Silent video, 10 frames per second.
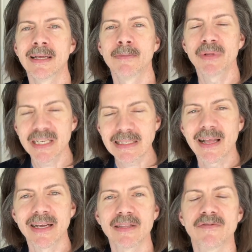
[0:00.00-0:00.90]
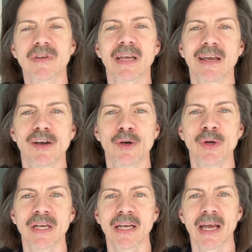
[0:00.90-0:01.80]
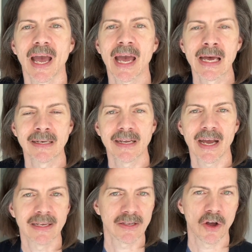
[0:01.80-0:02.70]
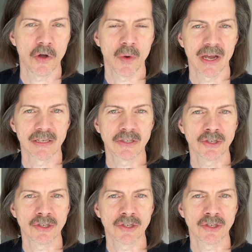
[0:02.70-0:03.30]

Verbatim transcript: Please like the video. And as always,